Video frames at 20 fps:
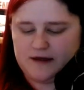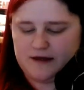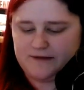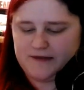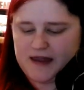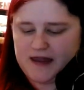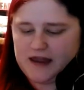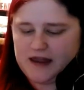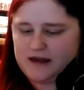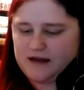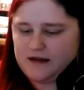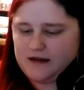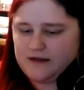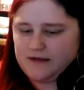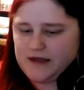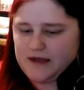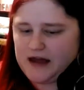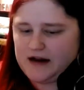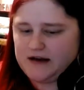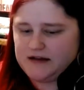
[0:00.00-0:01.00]
think
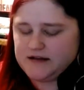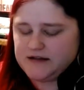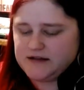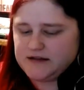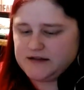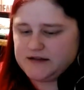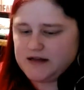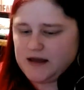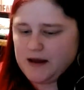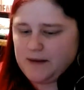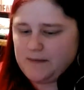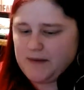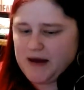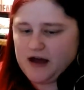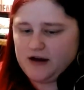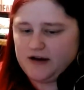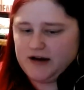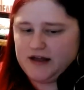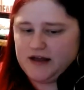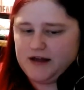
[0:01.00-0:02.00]
that is
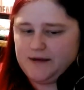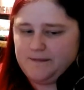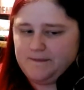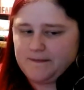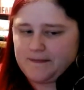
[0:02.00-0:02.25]
about it.